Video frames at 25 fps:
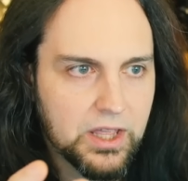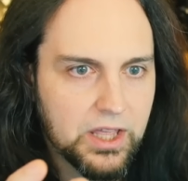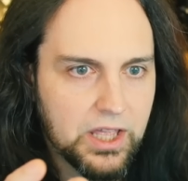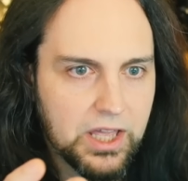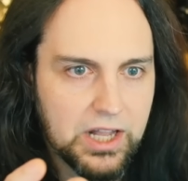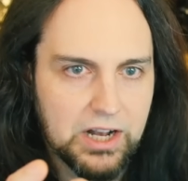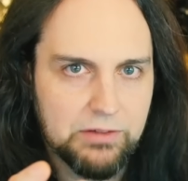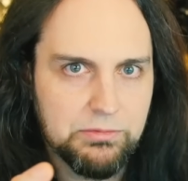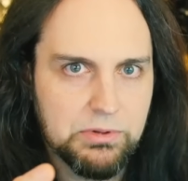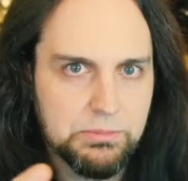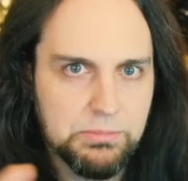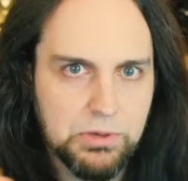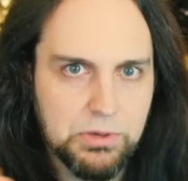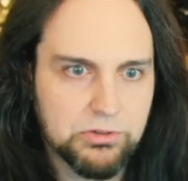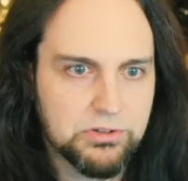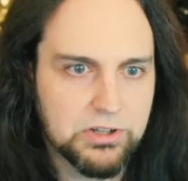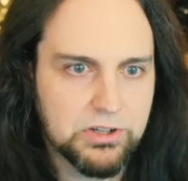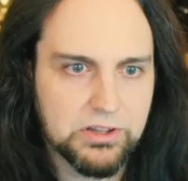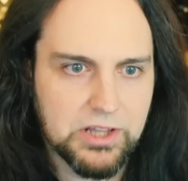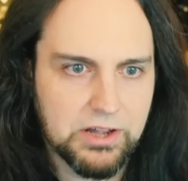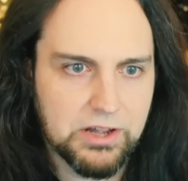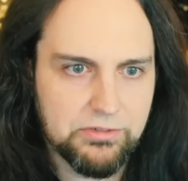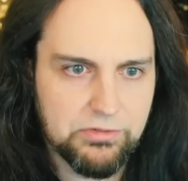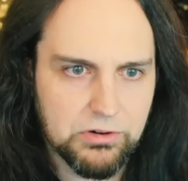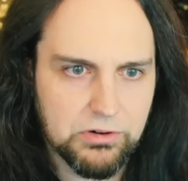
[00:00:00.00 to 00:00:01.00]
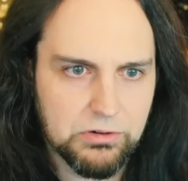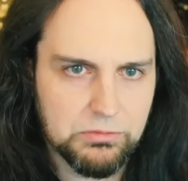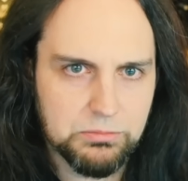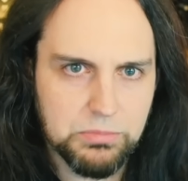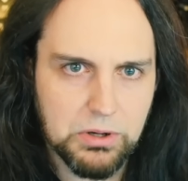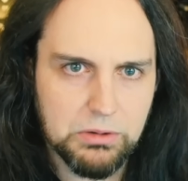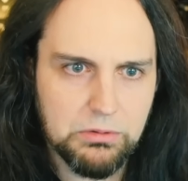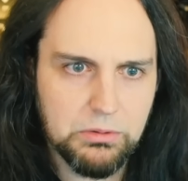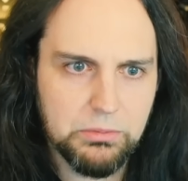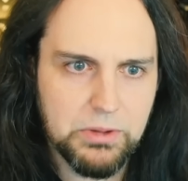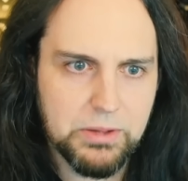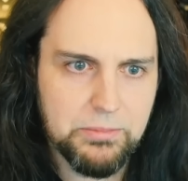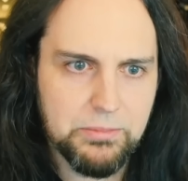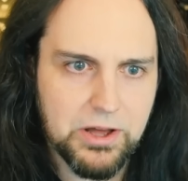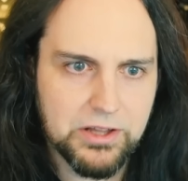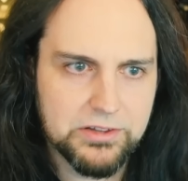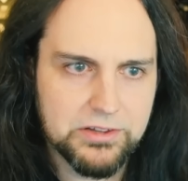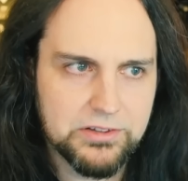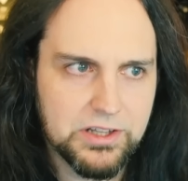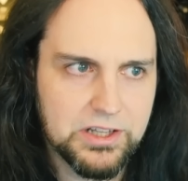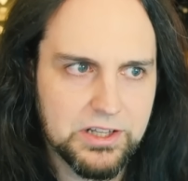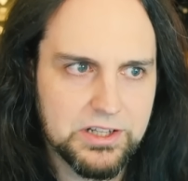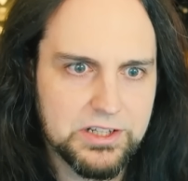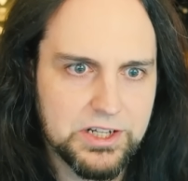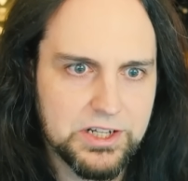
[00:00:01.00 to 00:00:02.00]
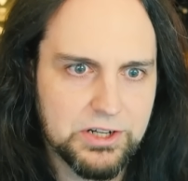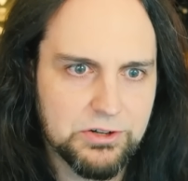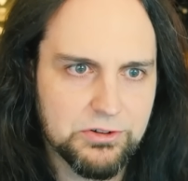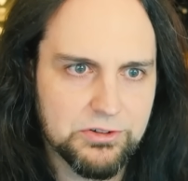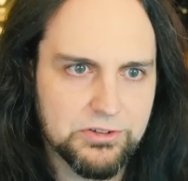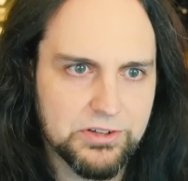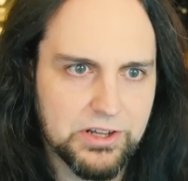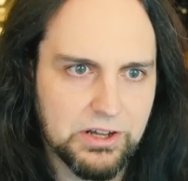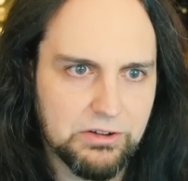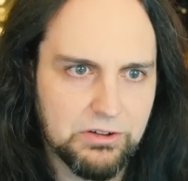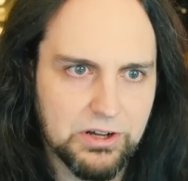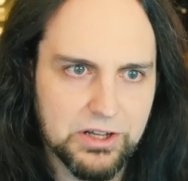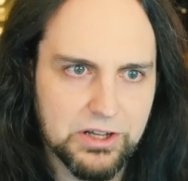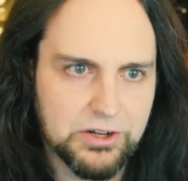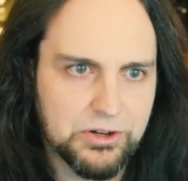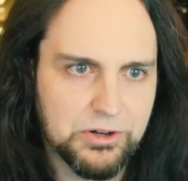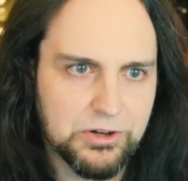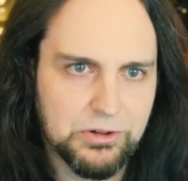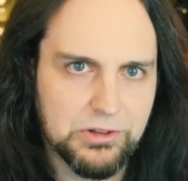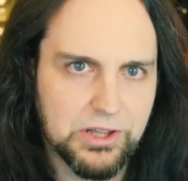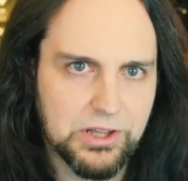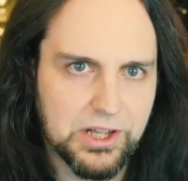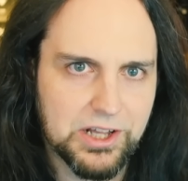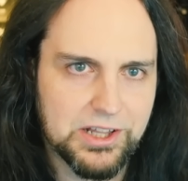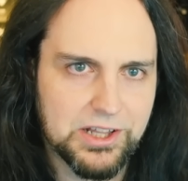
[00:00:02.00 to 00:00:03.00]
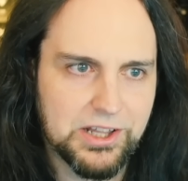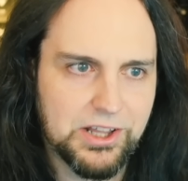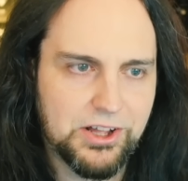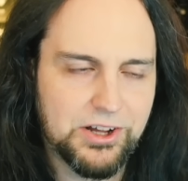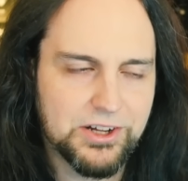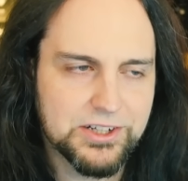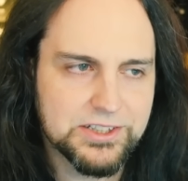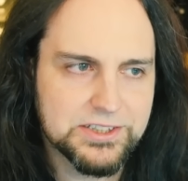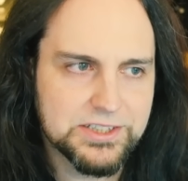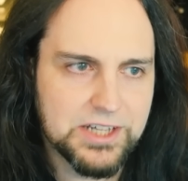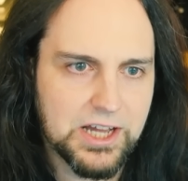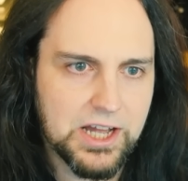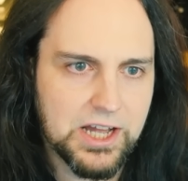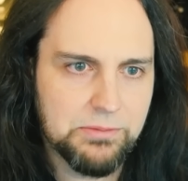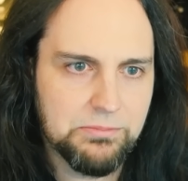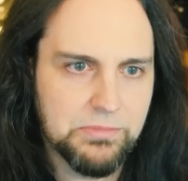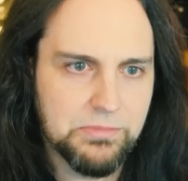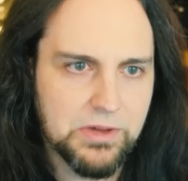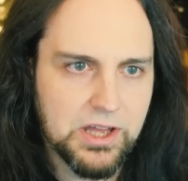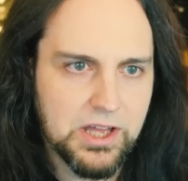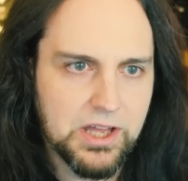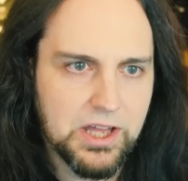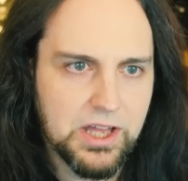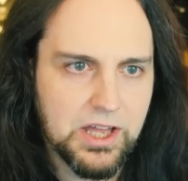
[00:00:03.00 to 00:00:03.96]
And I've been posting that for probably about 10 years now. I don't know, like a long time.